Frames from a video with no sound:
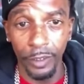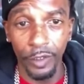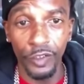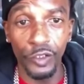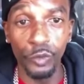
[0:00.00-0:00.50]

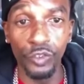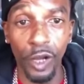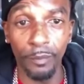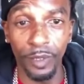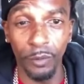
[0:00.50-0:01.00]
because you
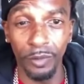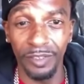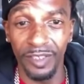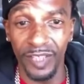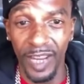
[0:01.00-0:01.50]
jumped on a
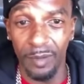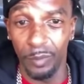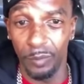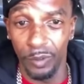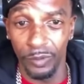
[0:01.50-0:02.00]

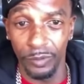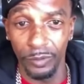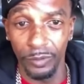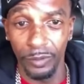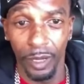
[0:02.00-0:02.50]
disabled person,
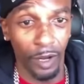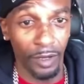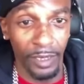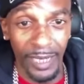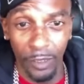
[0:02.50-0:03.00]
a
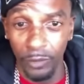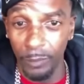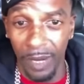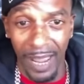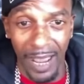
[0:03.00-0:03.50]
legally
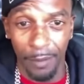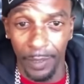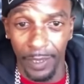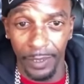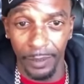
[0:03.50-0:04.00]
blind
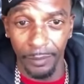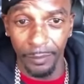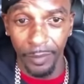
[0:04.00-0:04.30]
man.